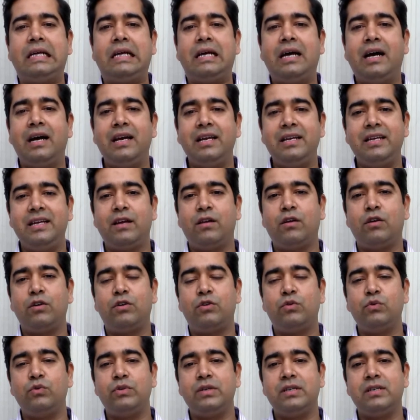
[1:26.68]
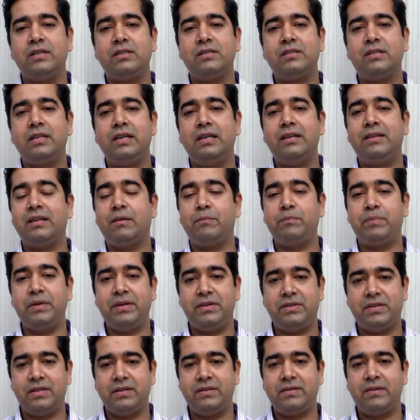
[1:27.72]
a year or 2 years in some
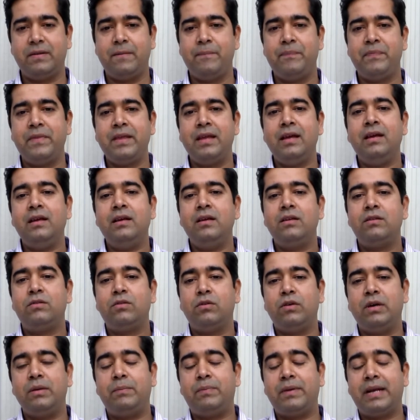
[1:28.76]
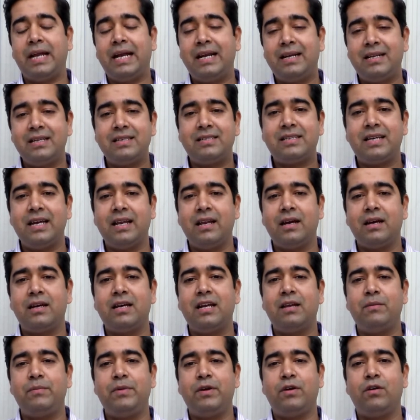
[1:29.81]
patients. So hepatitis can
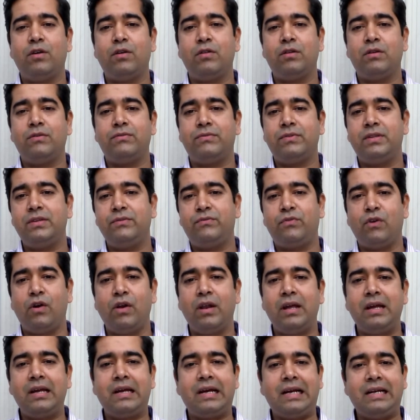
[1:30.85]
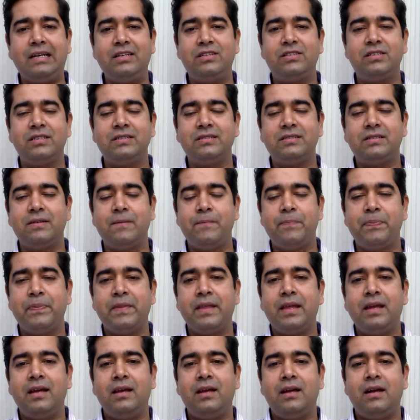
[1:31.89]
occur because of the following conditions.
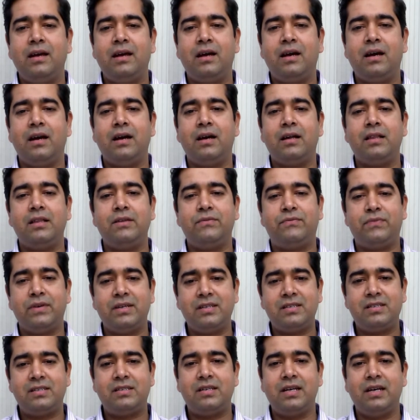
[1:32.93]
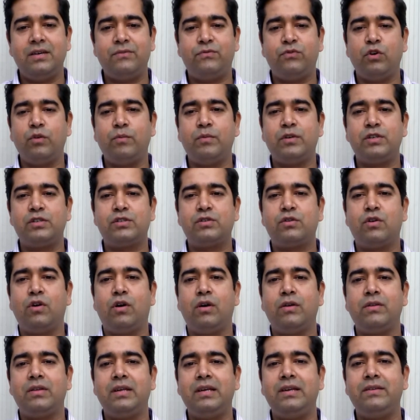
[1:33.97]
The first and foremost
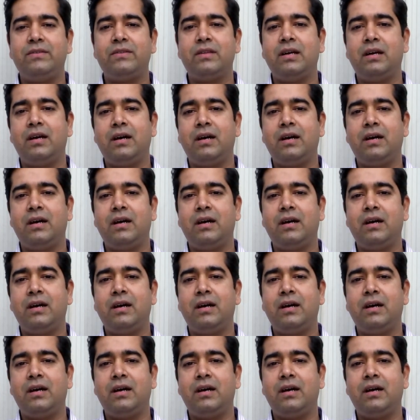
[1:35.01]
cause is